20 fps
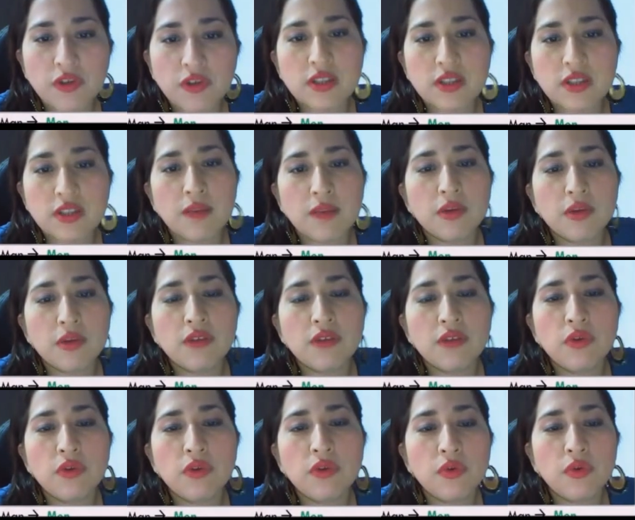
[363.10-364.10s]
example, if
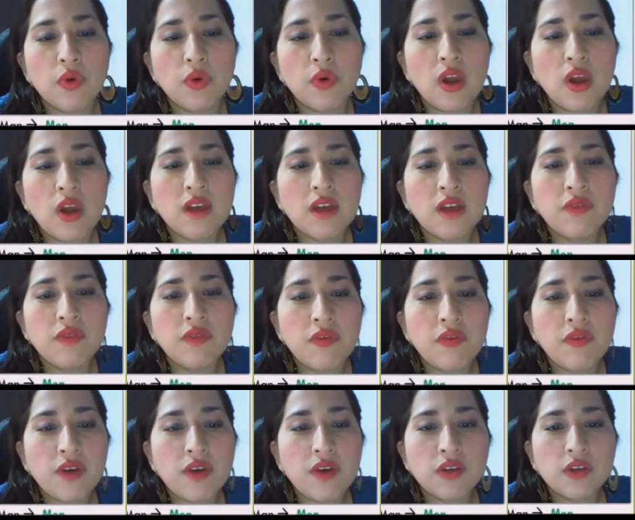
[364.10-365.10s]
you
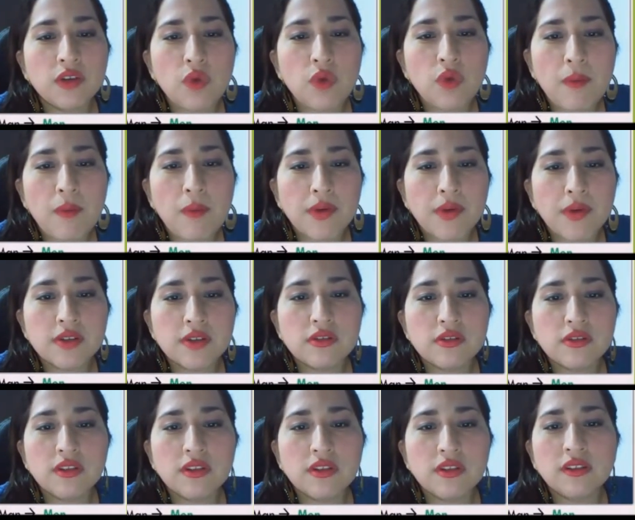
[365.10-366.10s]
refer to a
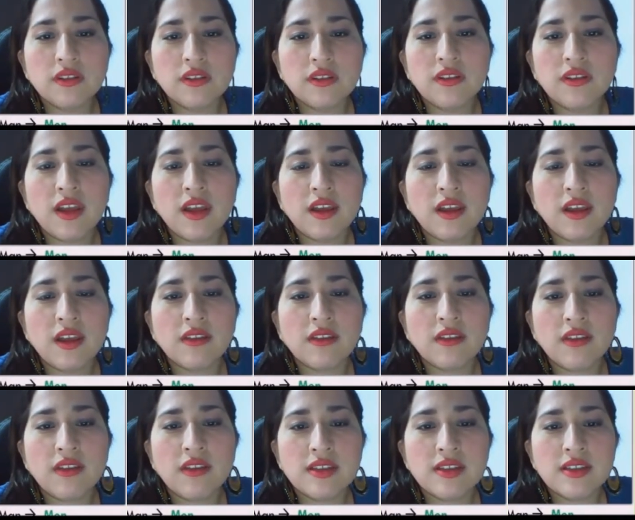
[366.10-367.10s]
person,
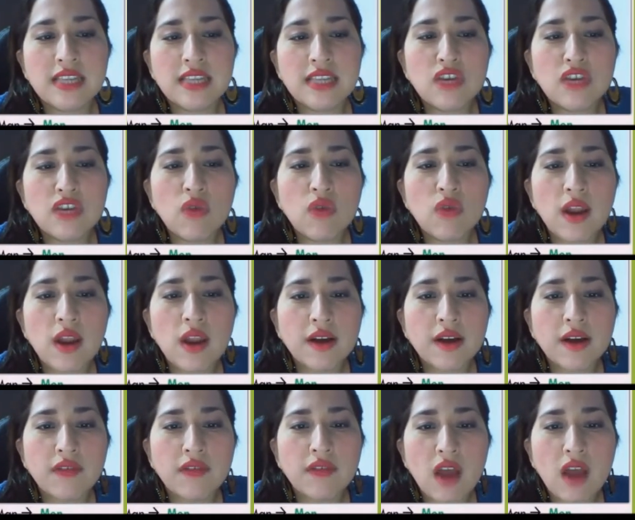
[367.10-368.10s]
the singular
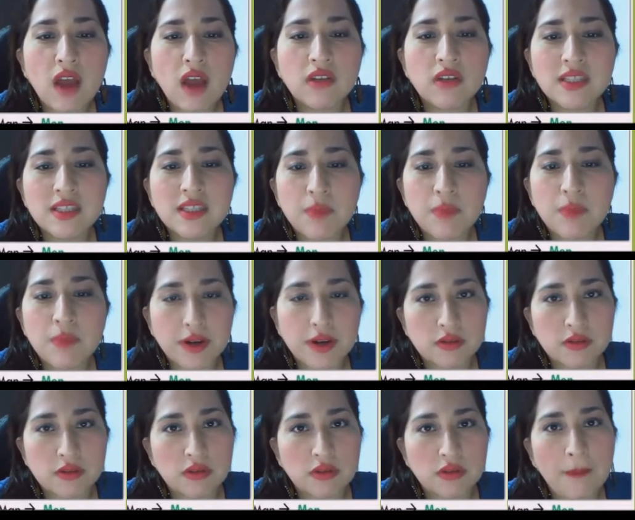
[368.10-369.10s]
noun is
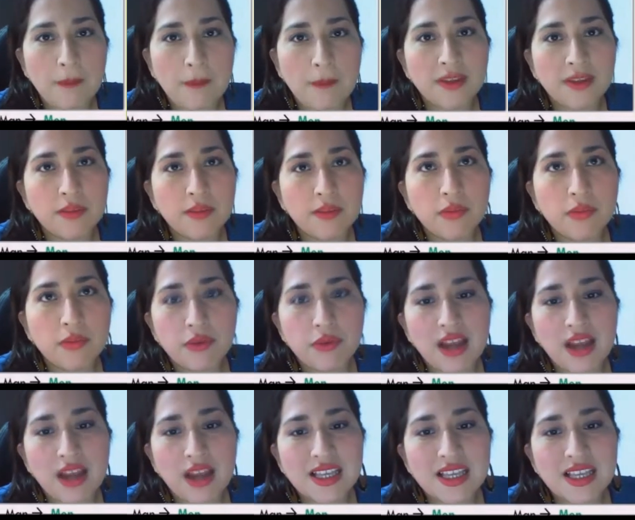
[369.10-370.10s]
person, but the
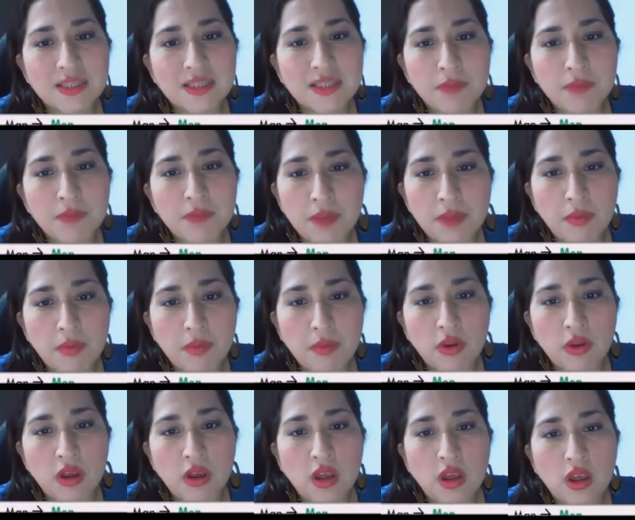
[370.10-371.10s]
plural is people.
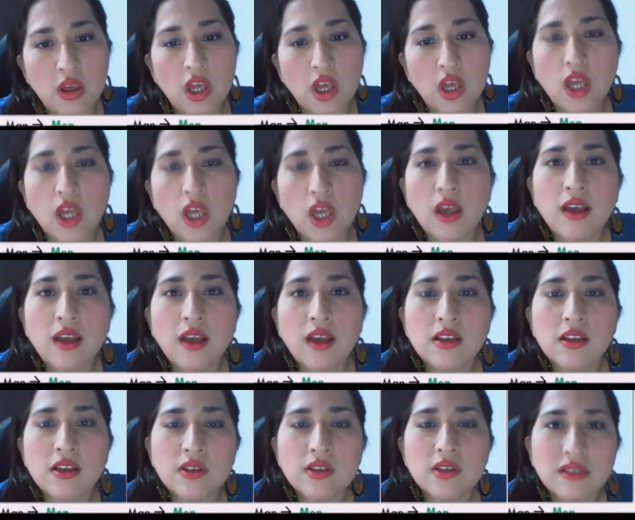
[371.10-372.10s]

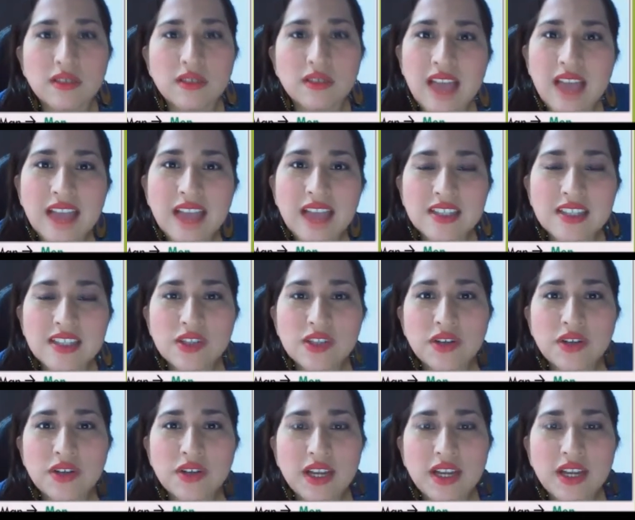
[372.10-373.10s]
Sometimes
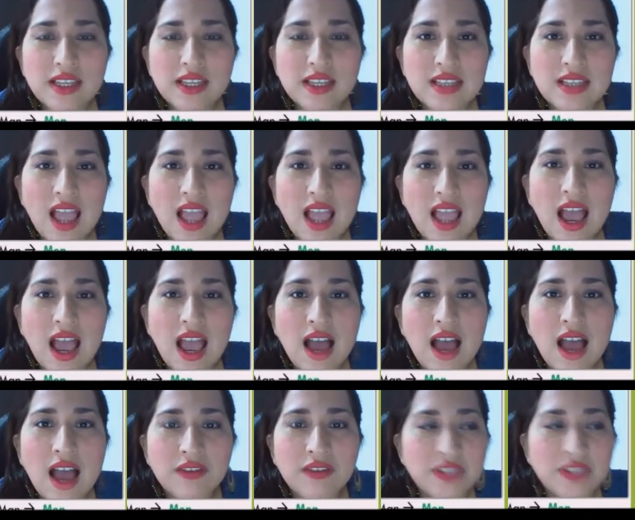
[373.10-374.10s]
students
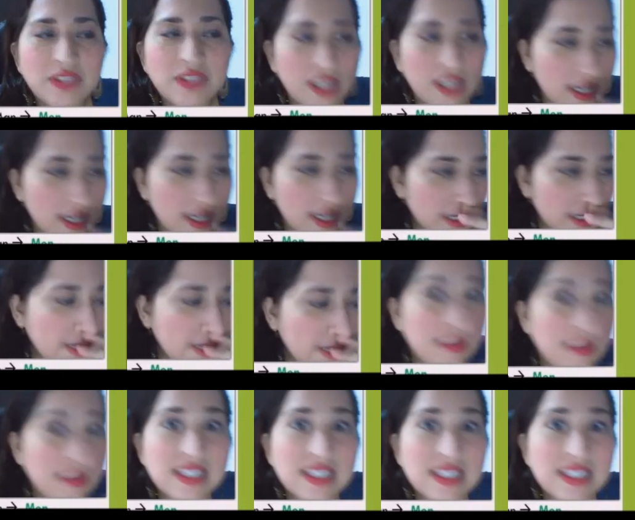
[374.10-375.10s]
have the
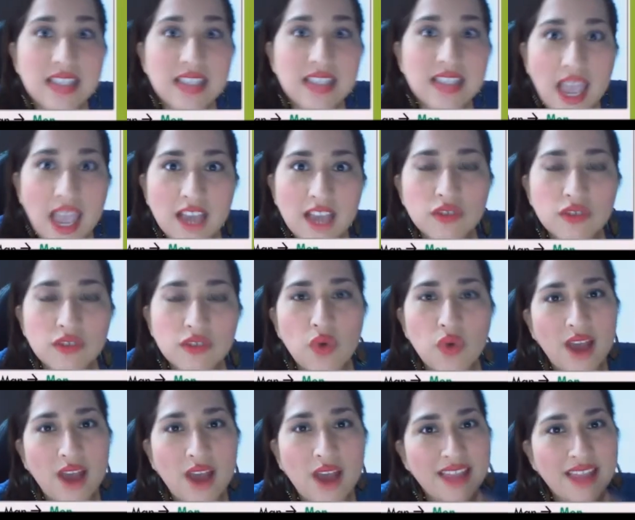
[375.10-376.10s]
mistake to
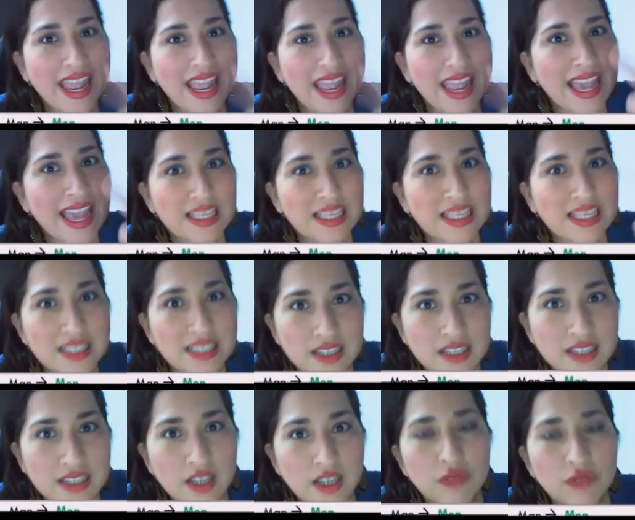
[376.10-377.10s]
add s
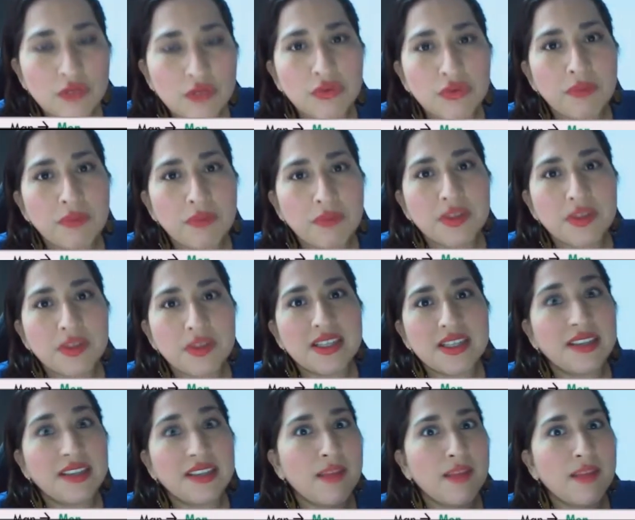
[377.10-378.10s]
to
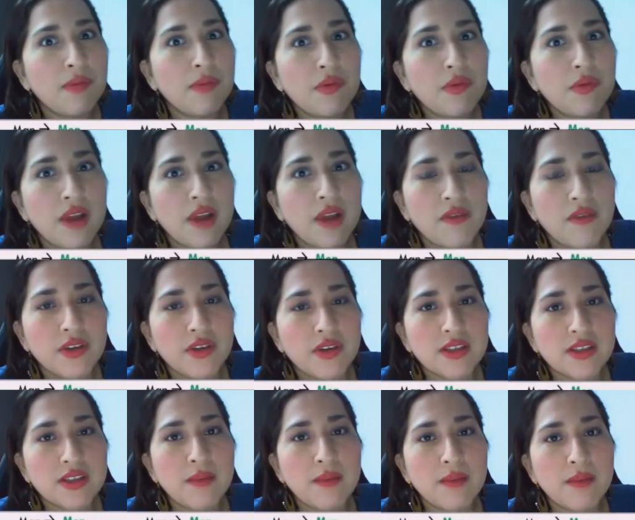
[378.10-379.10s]
represent the plural. For
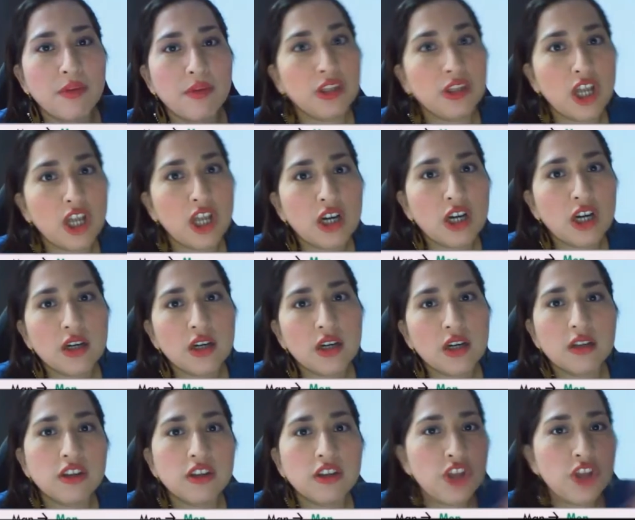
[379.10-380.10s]
example, dog,
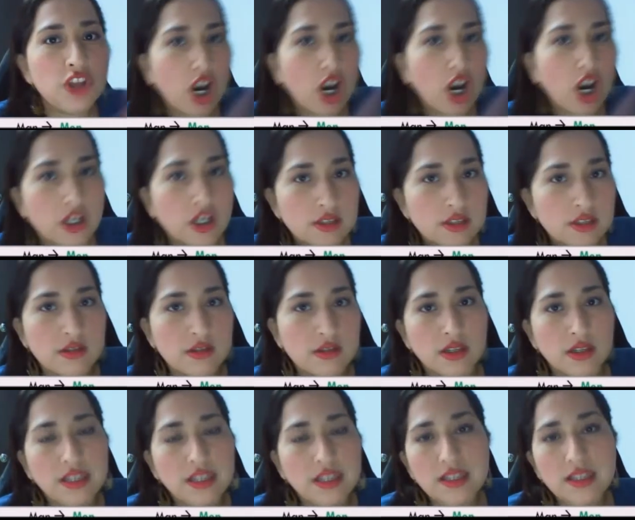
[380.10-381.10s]
dogs.
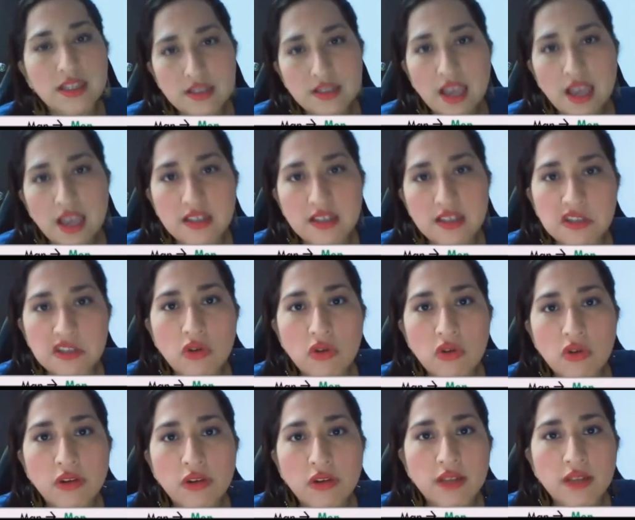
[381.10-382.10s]
In this case, it's
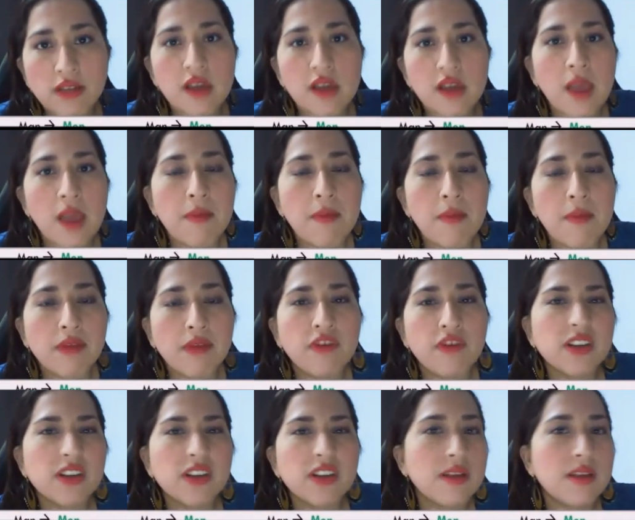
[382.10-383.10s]
correct. But for
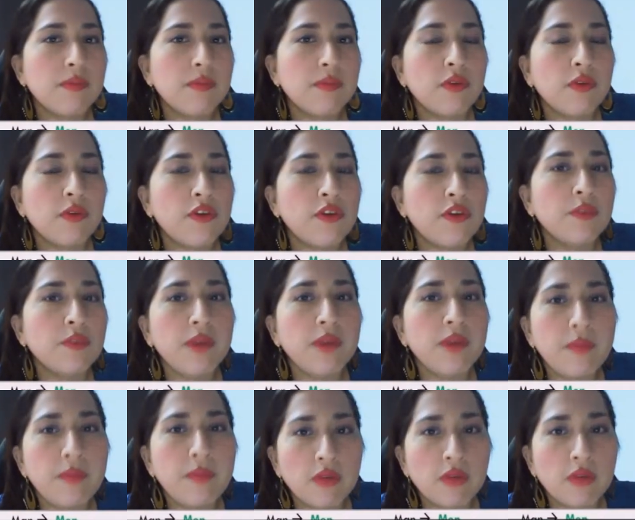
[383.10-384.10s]
example, for
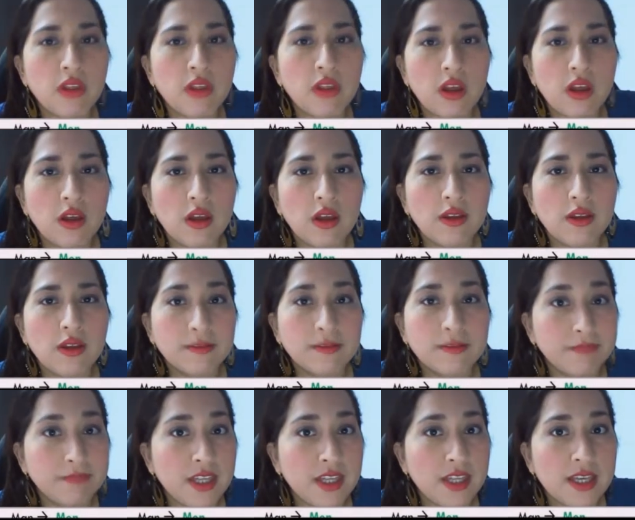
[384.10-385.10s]
people,
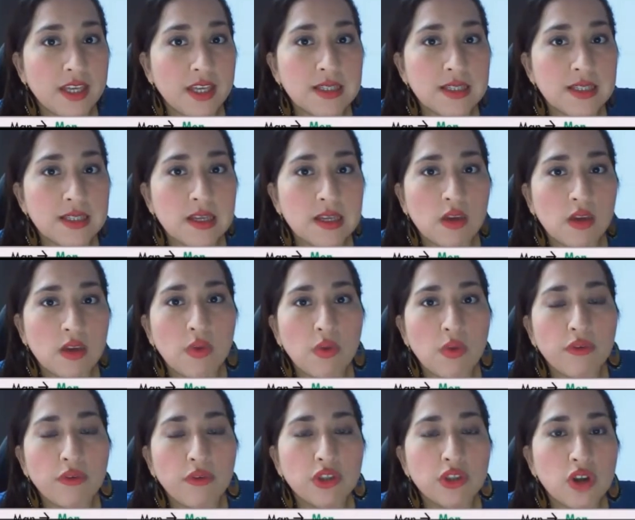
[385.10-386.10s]
yes,
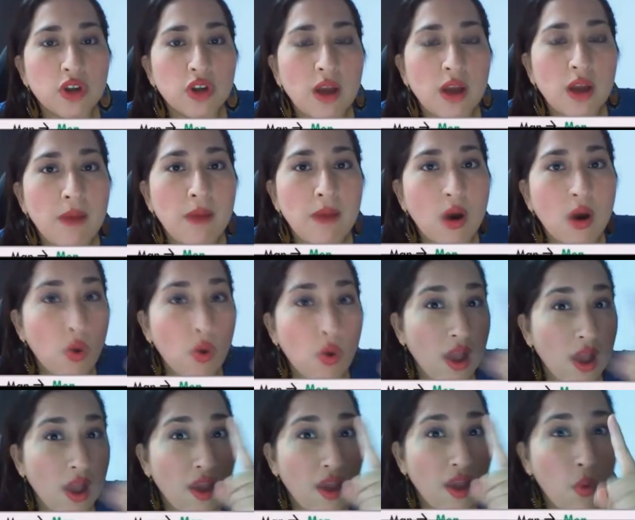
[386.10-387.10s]
when we talk about
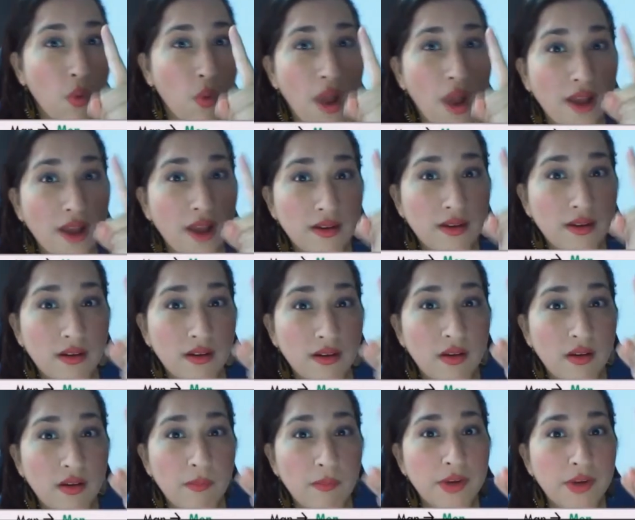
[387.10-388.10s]
one
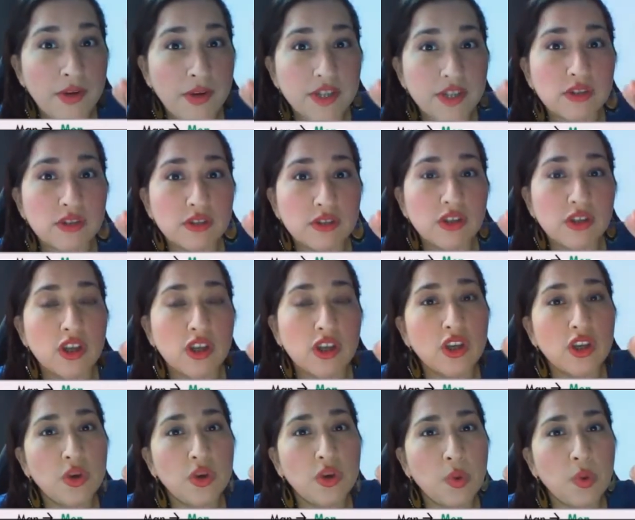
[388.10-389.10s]
person,
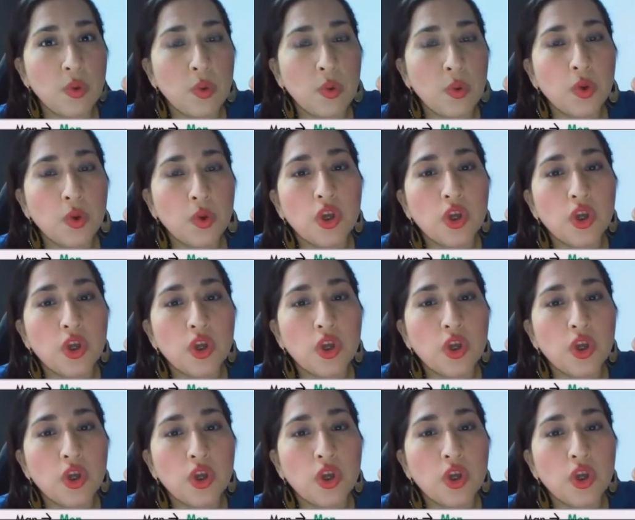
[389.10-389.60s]
you